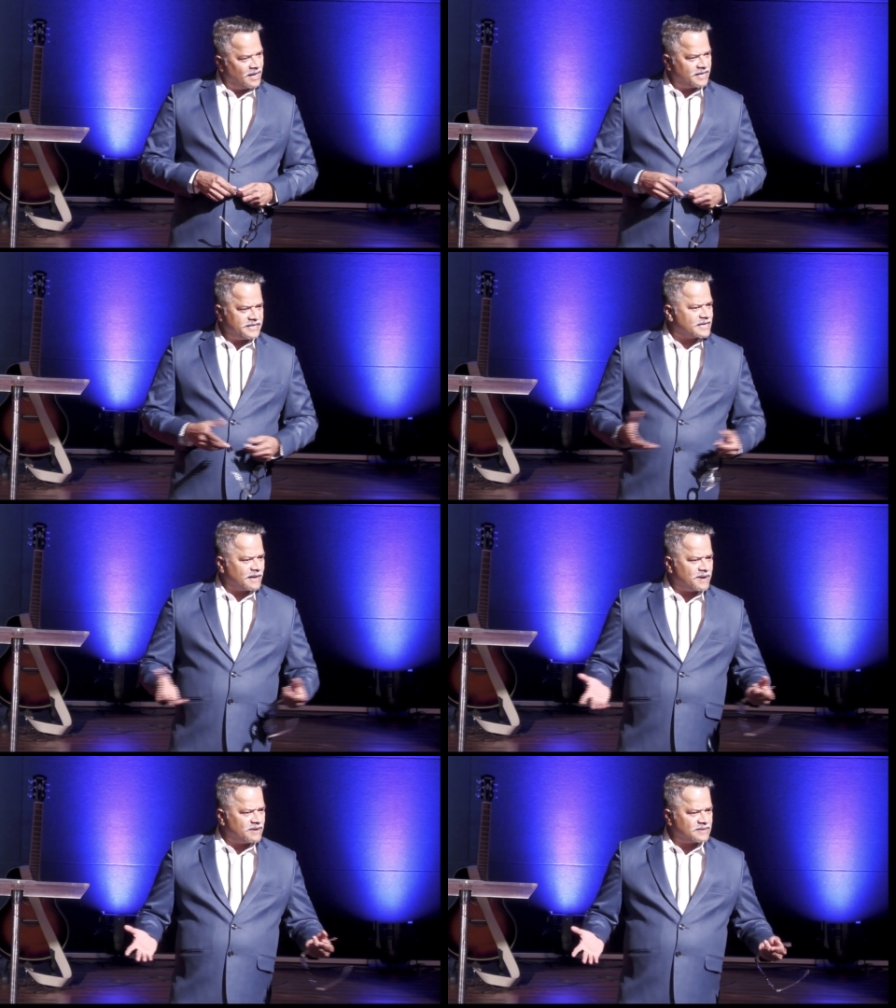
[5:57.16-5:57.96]
And he
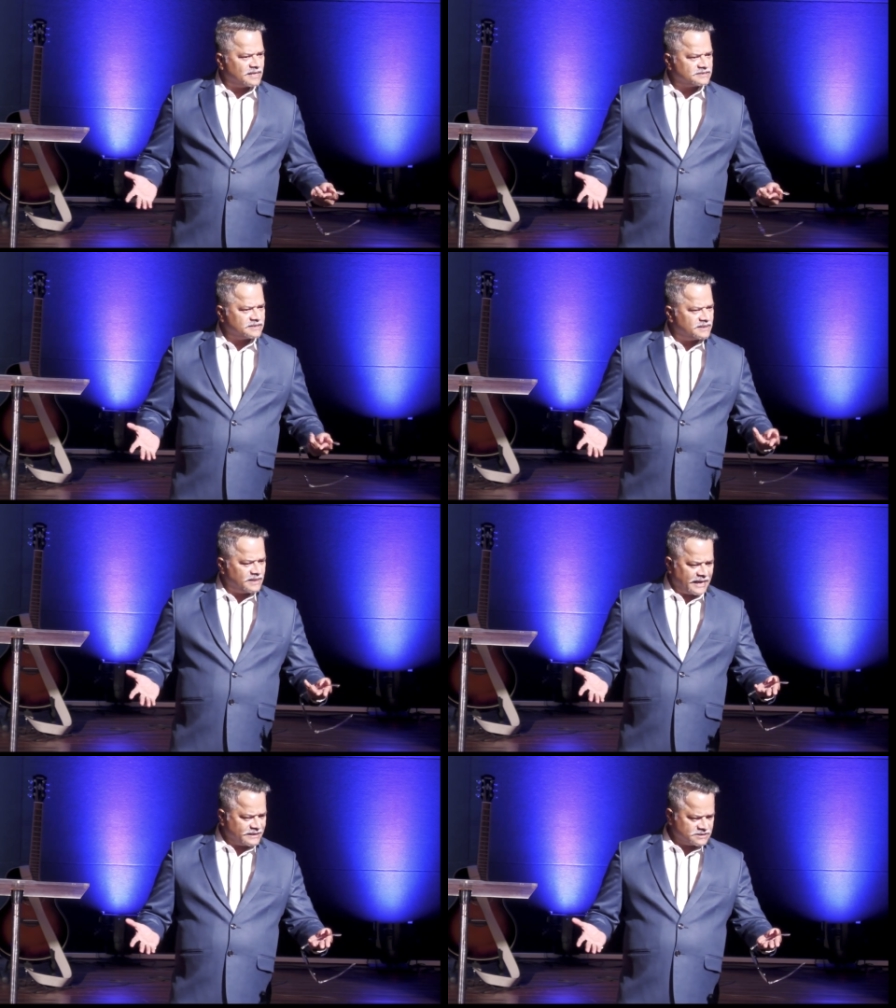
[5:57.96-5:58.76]
came out as an
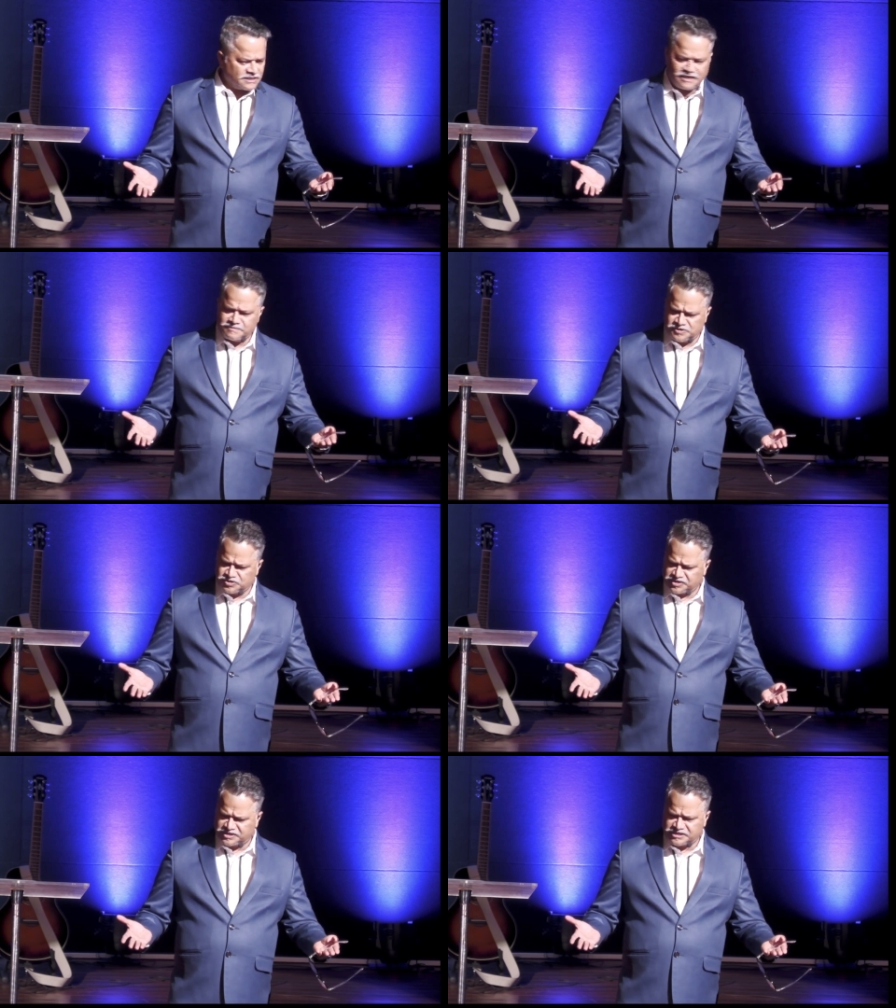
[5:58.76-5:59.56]
excellent
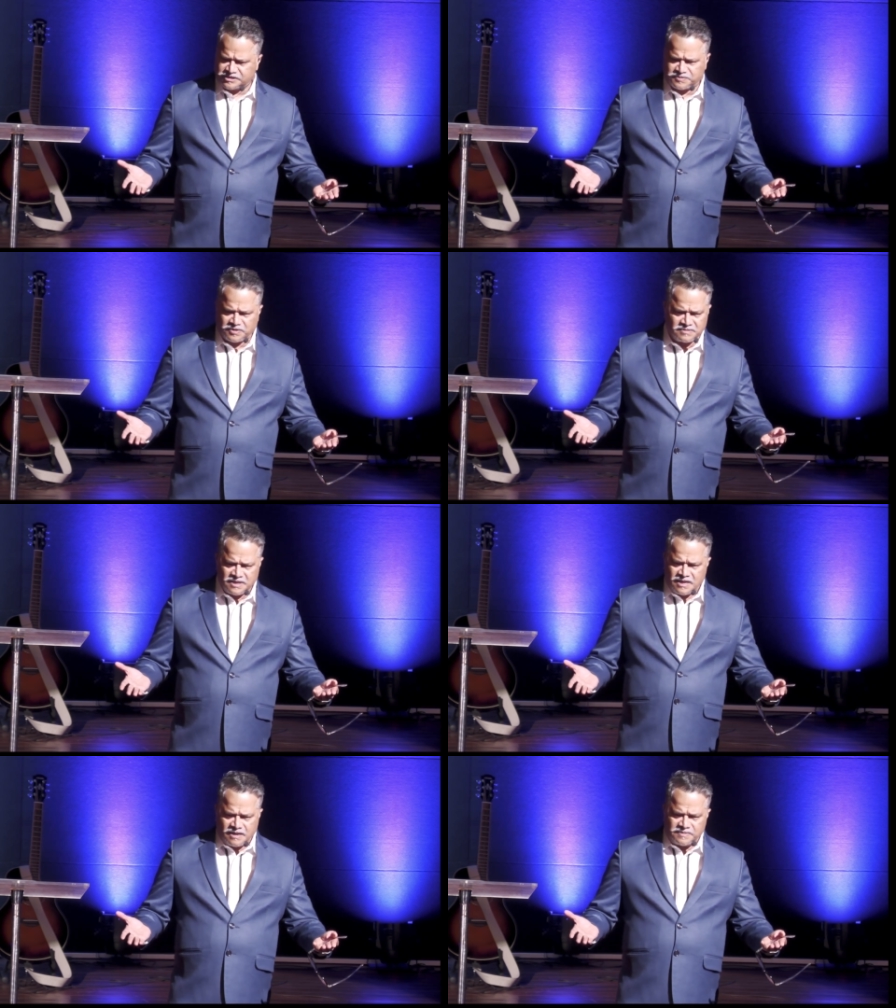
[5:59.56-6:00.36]
music teacher,
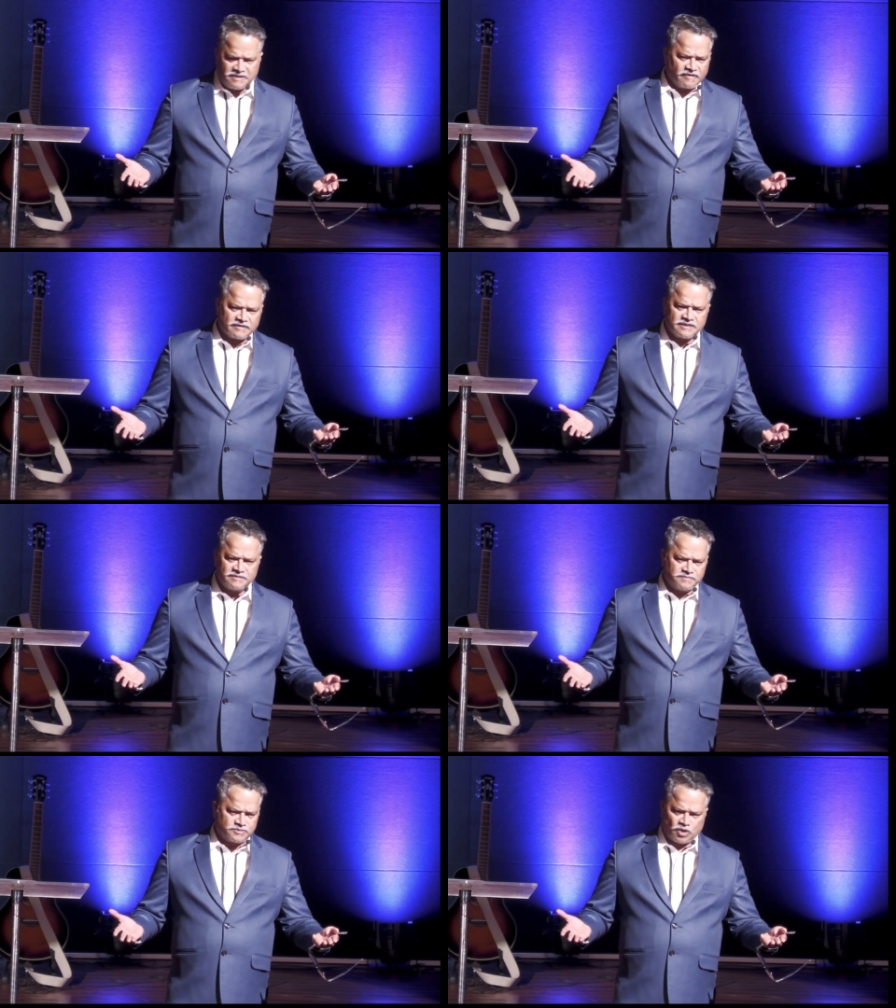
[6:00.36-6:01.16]
probably one of the,
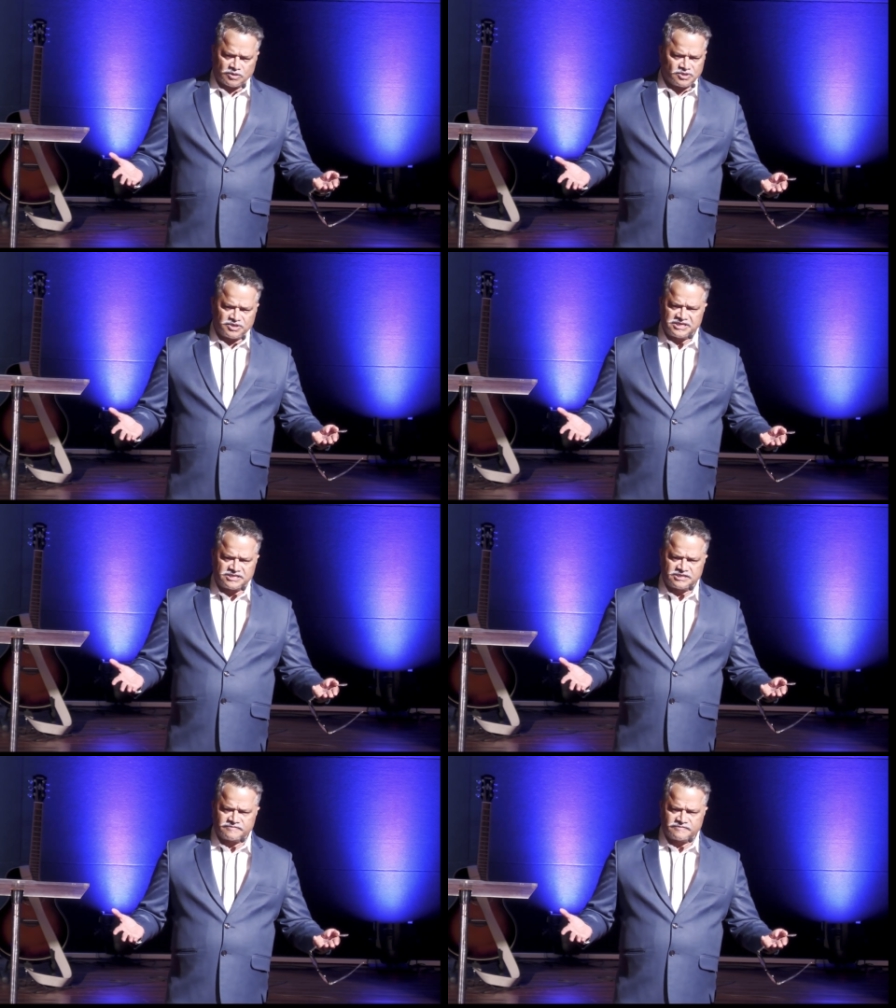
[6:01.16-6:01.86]
taught to teach is